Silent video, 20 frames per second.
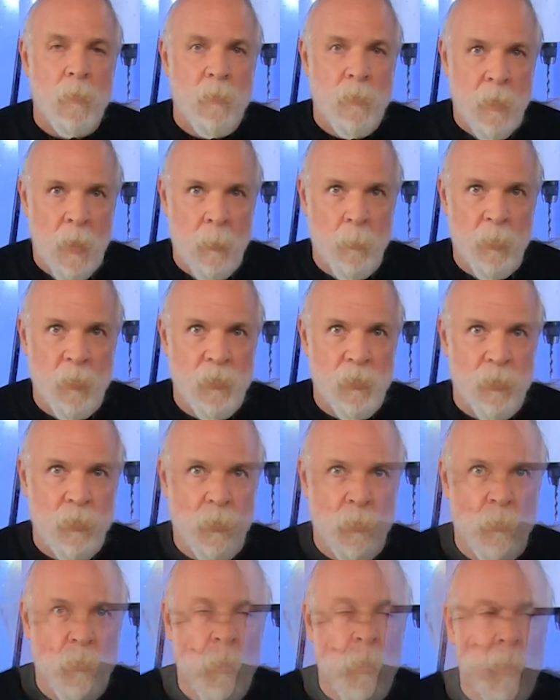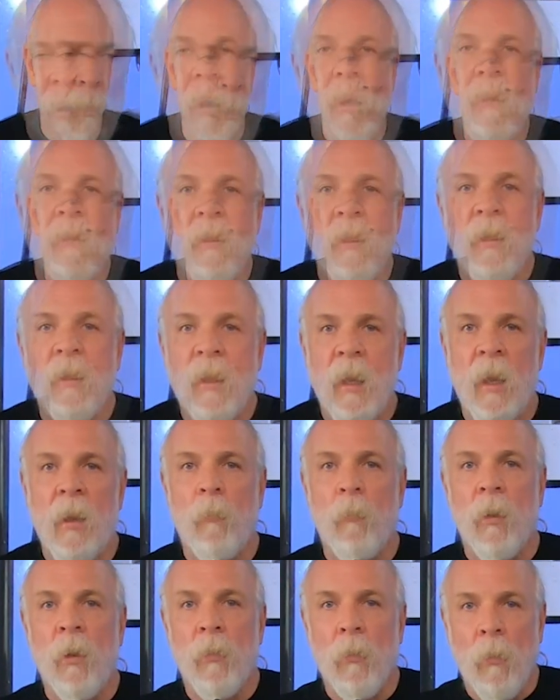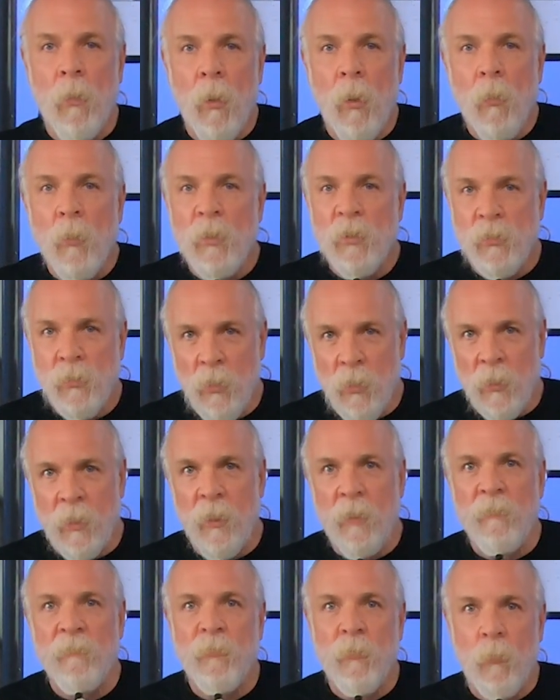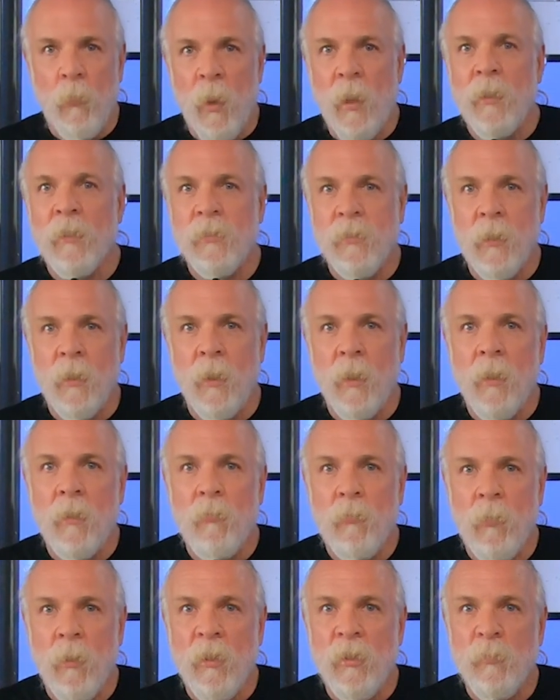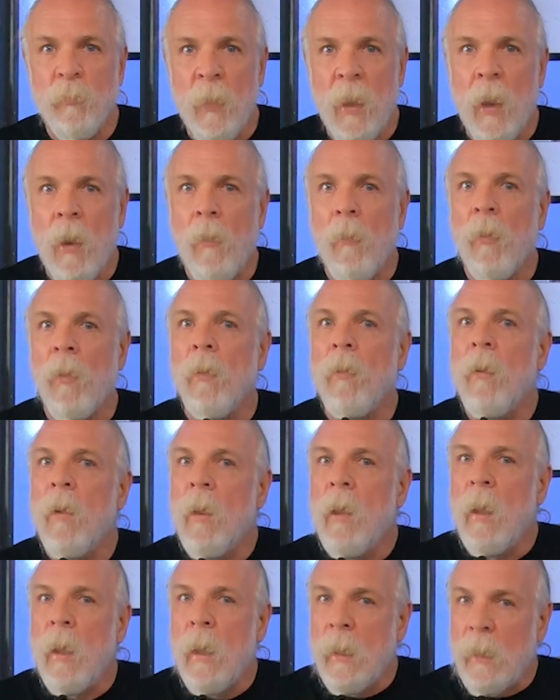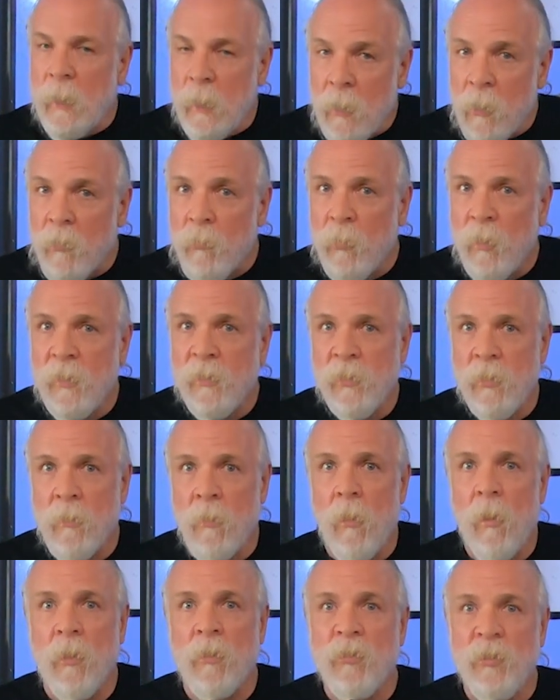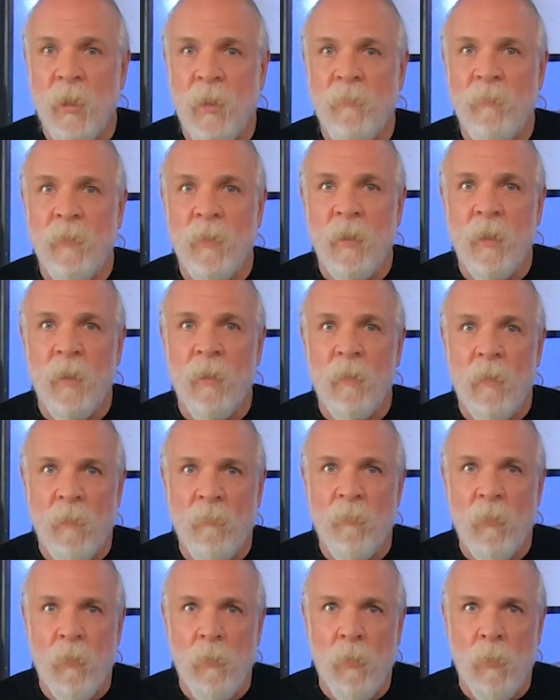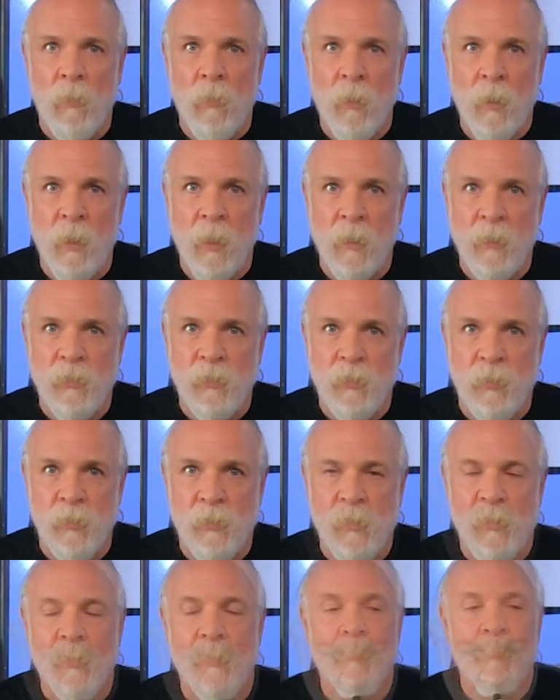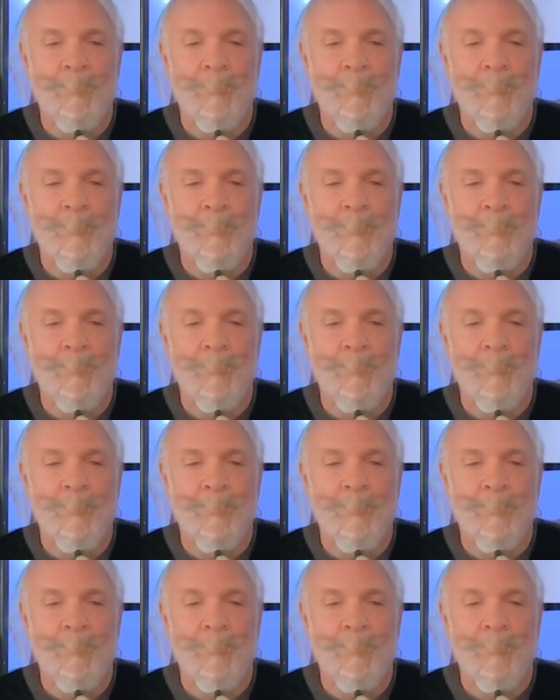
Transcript: temperature. At DK, we are always looking for ways to increase power and increase the longevity of our Harley engines.